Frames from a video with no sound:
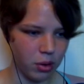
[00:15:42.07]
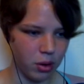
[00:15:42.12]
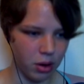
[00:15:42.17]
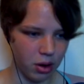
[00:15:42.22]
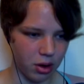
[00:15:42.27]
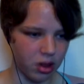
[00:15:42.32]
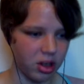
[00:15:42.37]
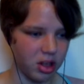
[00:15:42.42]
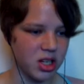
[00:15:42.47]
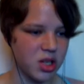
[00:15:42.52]

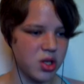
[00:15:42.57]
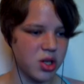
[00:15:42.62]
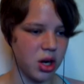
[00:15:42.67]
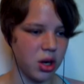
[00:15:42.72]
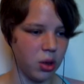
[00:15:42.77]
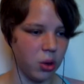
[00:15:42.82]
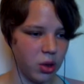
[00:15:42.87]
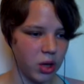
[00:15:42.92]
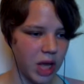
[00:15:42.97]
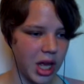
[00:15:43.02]
longer and
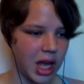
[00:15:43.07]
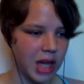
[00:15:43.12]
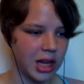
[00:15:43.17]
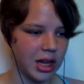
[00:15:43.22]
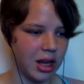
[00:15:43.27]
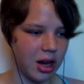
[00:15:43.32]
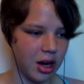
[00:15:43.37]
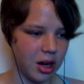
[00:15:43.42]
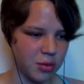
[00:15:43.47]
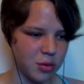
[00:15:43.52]
start looking at
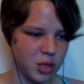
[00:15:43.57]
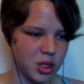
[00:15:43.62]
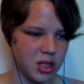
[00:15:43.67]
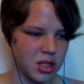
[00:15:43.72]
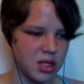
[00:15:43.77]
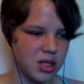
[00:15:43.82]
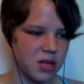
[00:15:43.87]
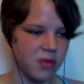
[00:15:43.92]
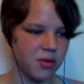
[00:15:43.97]
the options